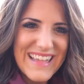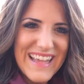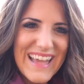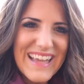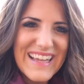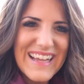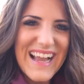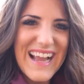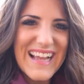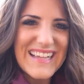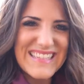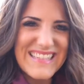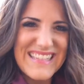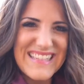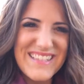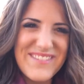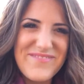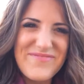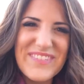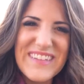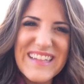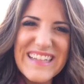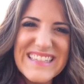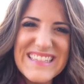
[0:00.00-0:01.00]
Hey guys, this
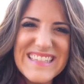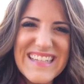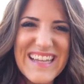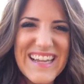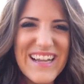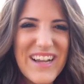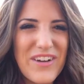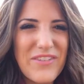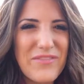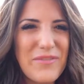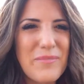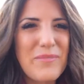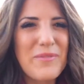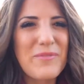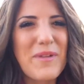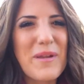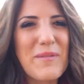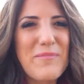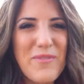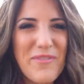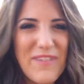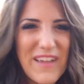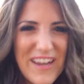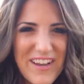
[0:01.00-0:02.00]
is Melissa here from the
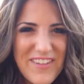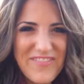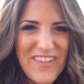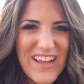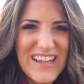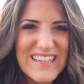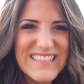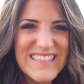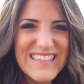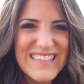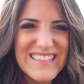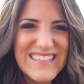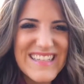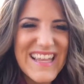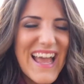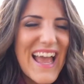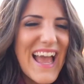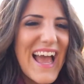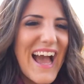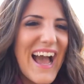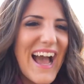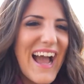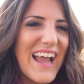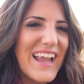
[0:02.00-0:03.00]
Rainbow Van Adventures.
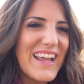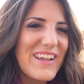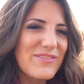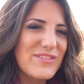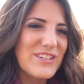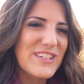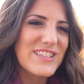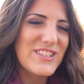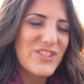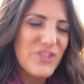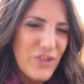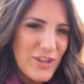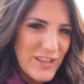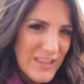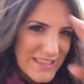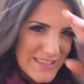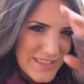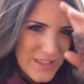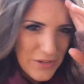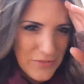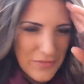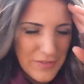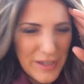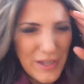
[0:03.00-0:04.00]
I am just shooting
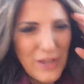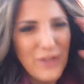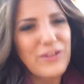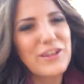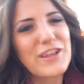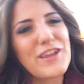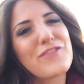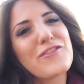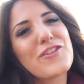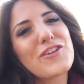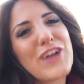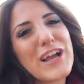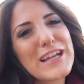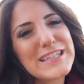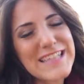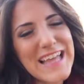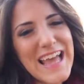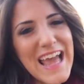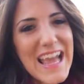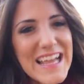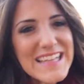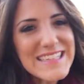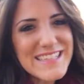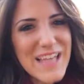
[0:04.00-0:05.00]
this little video to give you guys
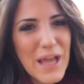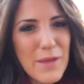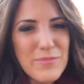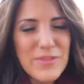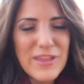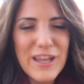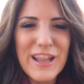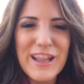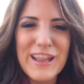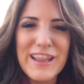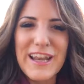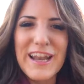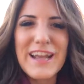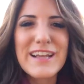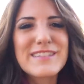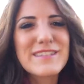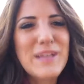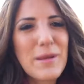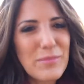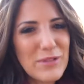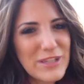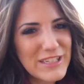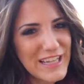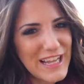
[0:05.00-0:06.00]
a heads up that in the next
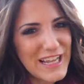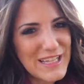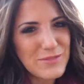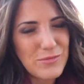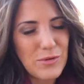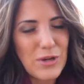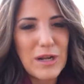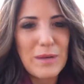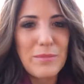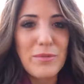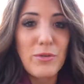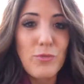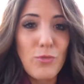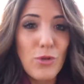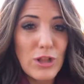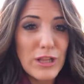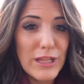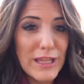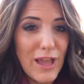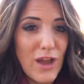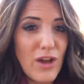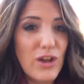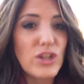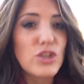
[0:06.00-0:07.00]
couple of days we're going to be
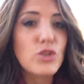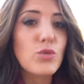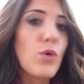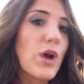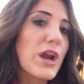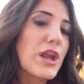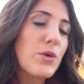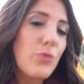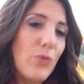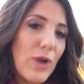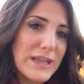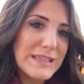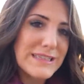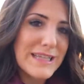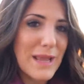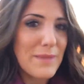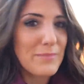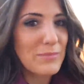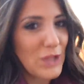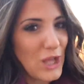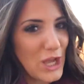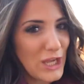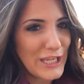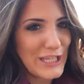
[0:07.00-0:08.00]
rolling out a
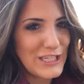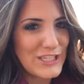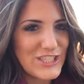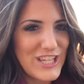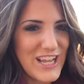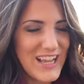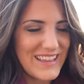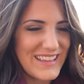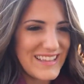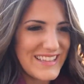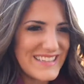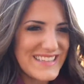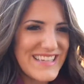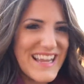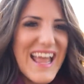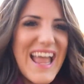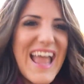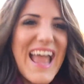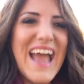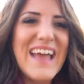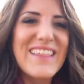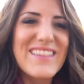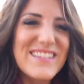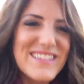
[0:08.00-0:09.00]
21-day blogging challenge.
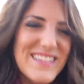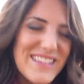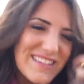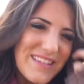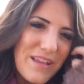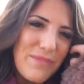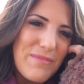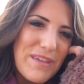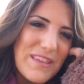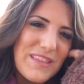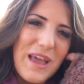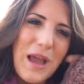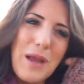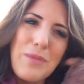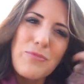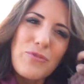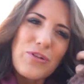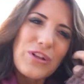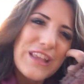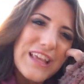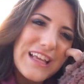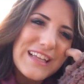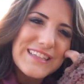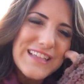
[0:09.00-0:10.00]
And this is something that I'm
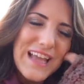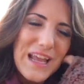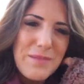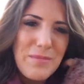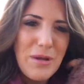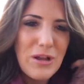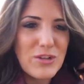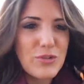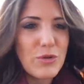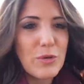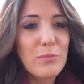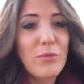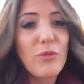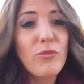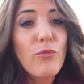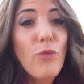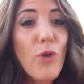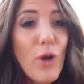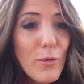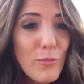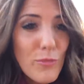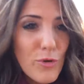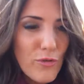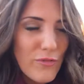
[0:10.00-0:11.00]
really excited about doing
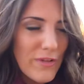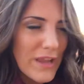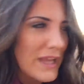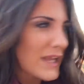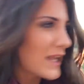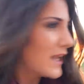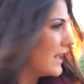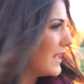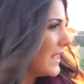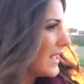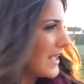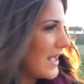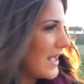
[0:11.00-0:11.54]
before moving.